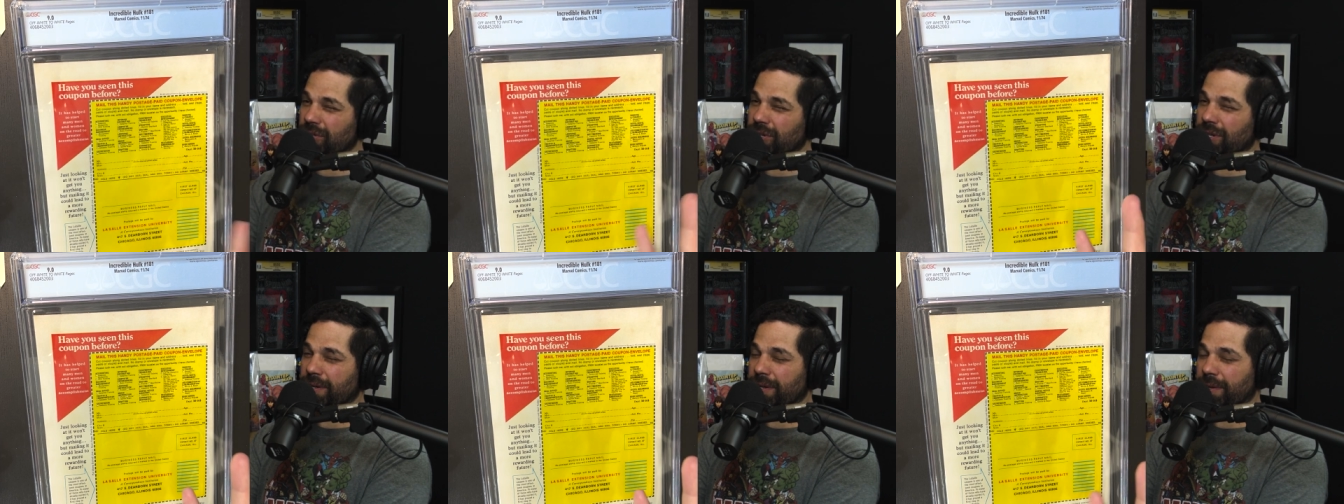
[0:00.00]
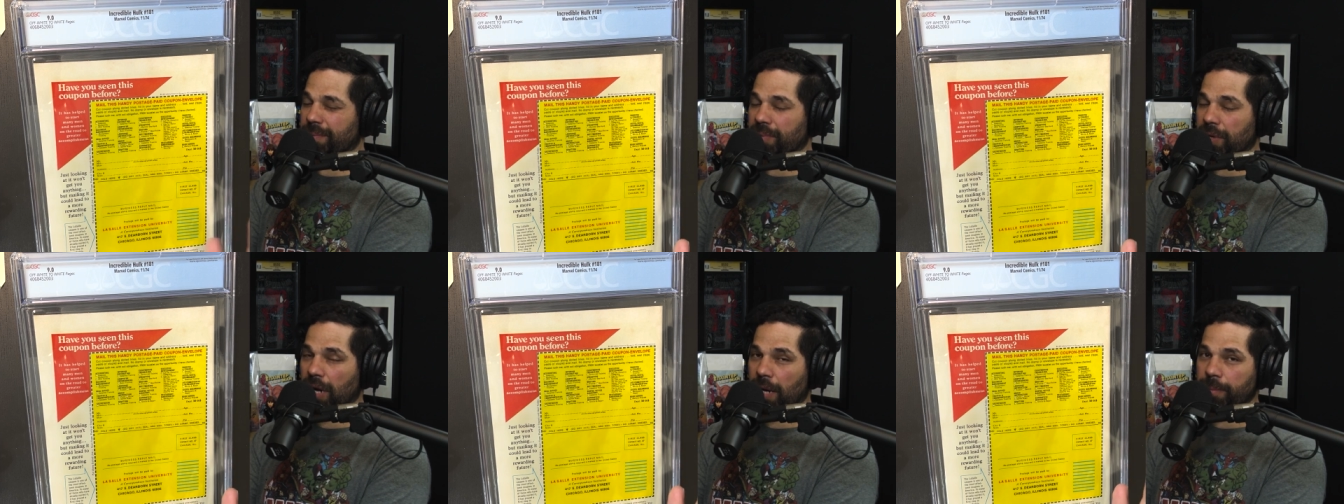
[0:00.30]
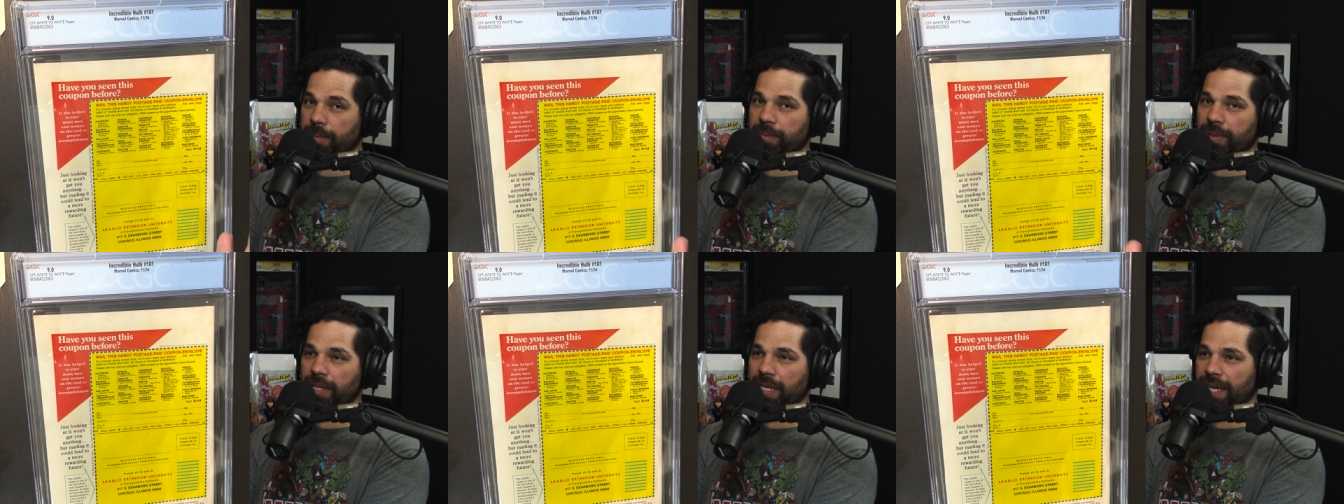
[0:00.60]
to
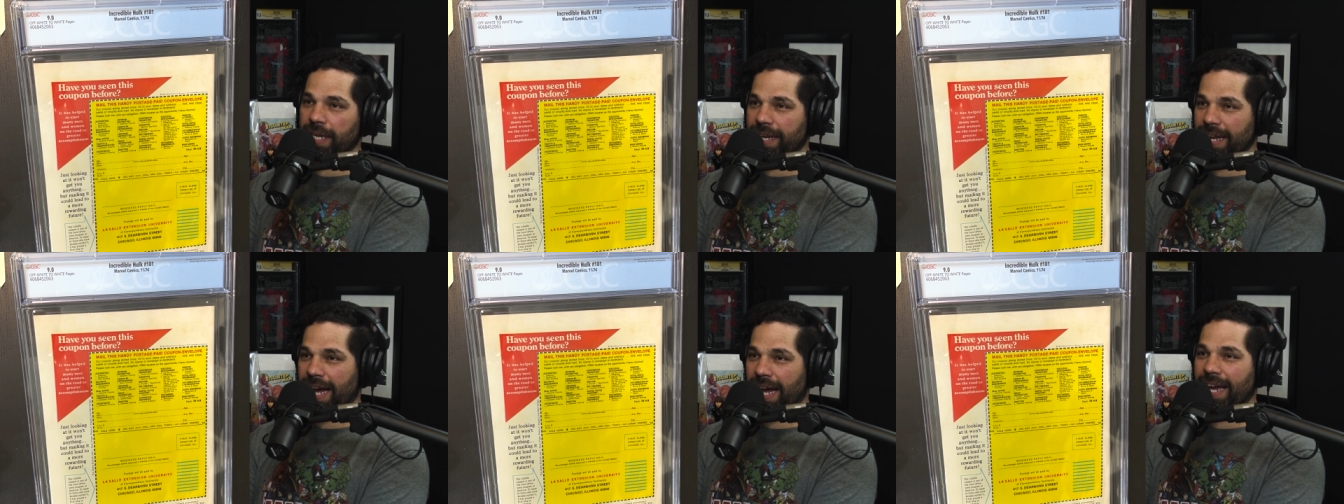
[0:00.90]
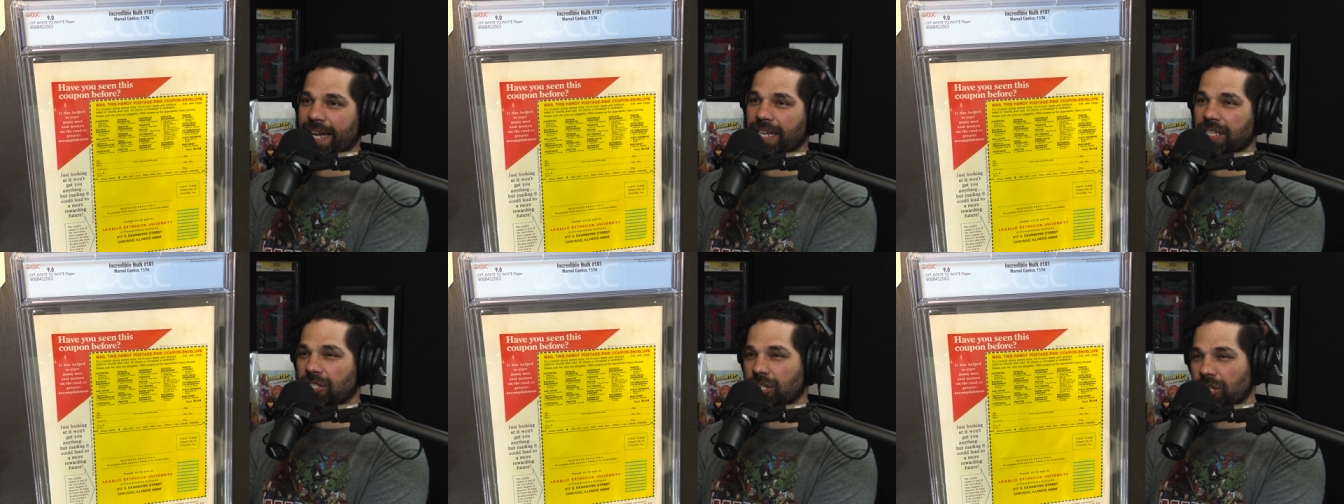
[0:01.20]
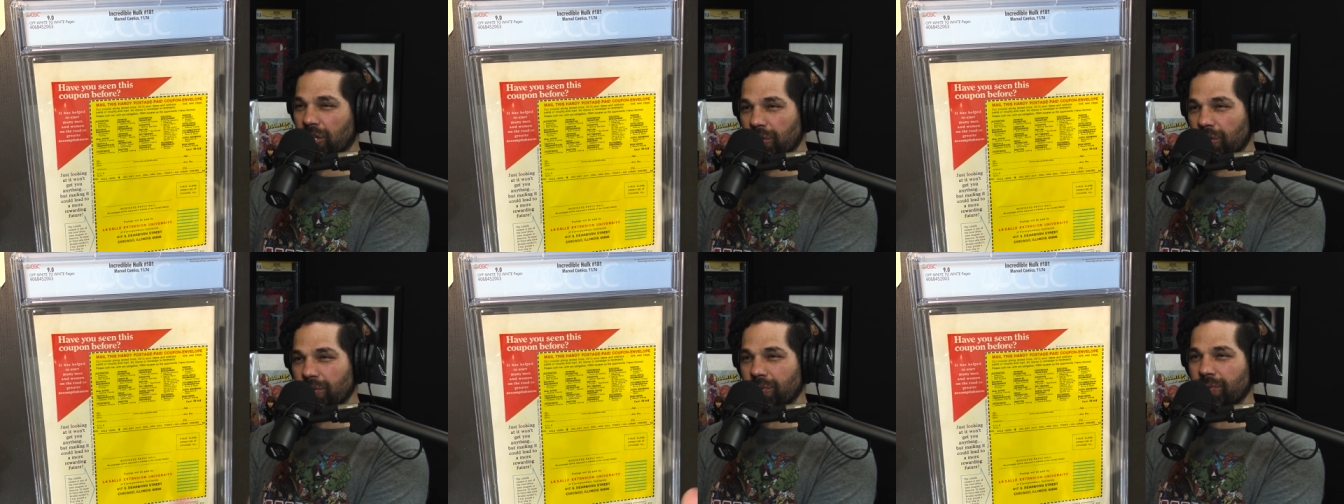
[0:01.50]
probably a 9
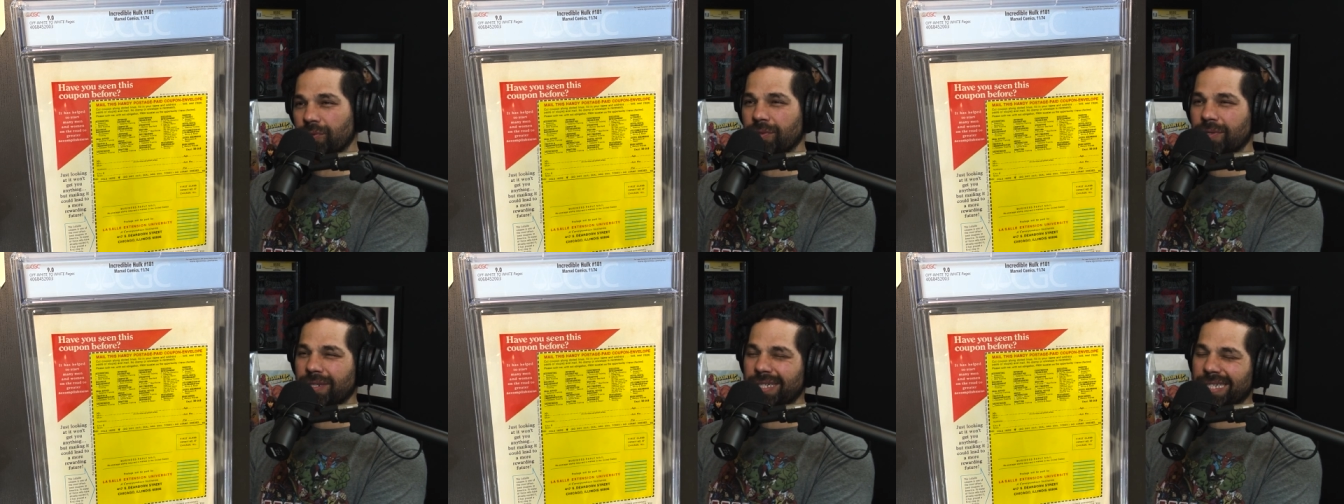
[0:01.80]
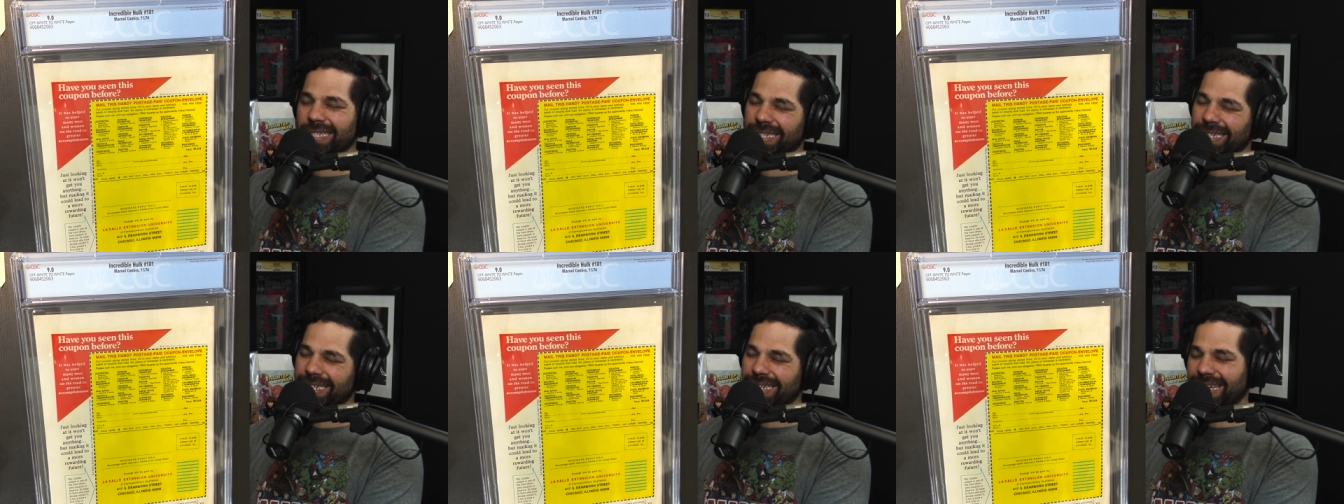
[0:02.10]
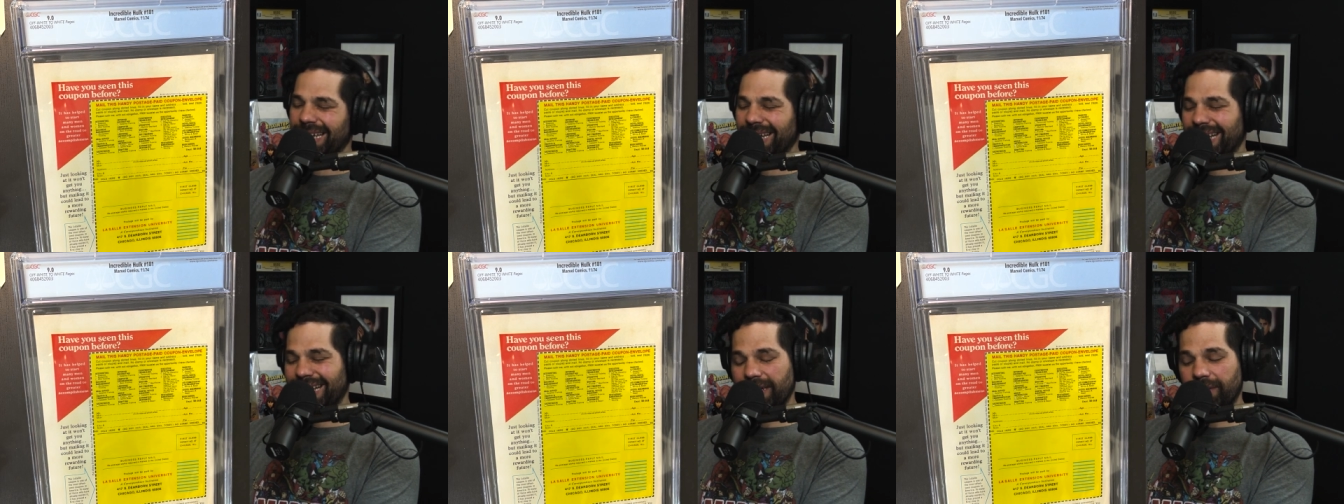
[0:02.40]
2.
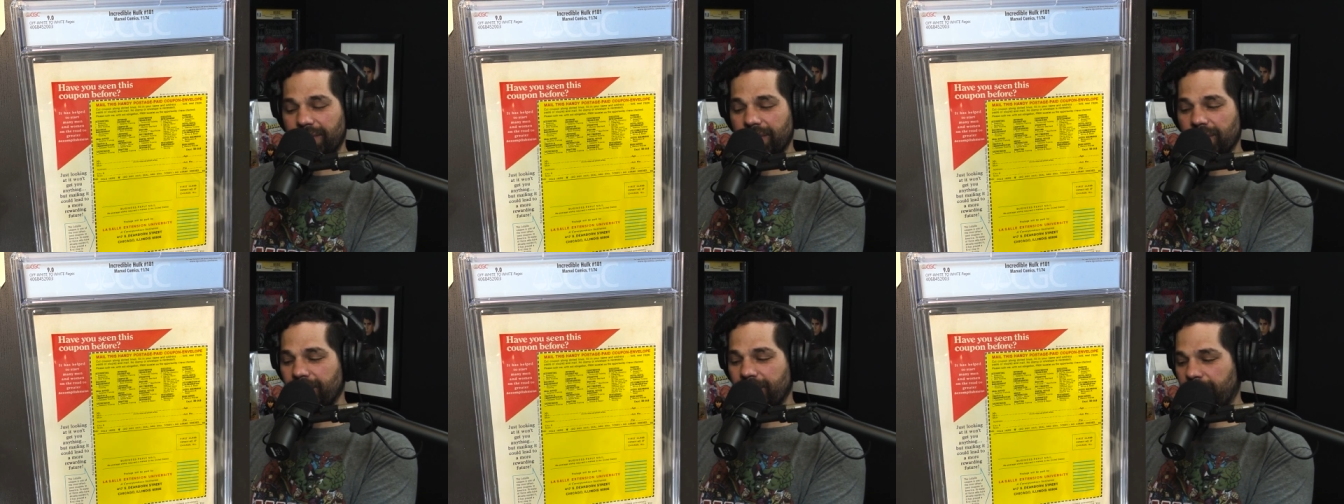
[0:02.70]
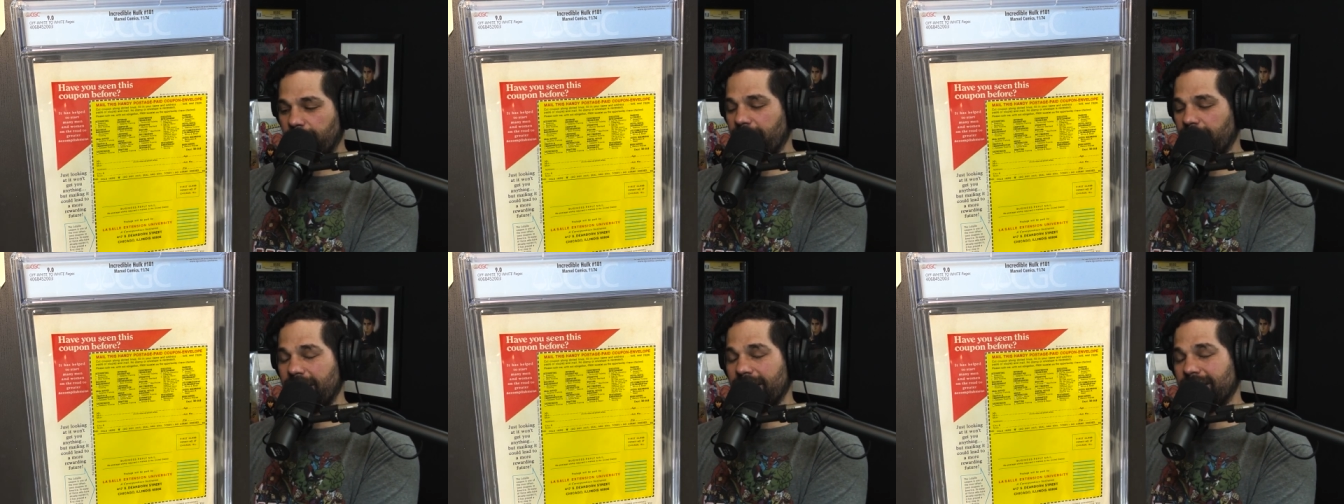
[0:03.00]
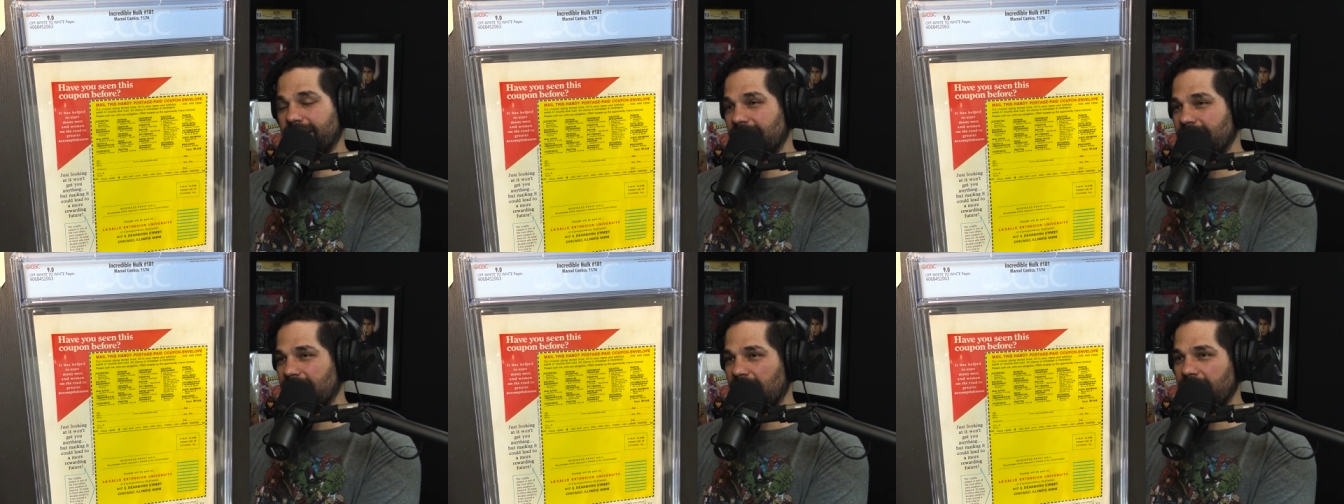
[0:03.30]
I don't know if it would hit the 9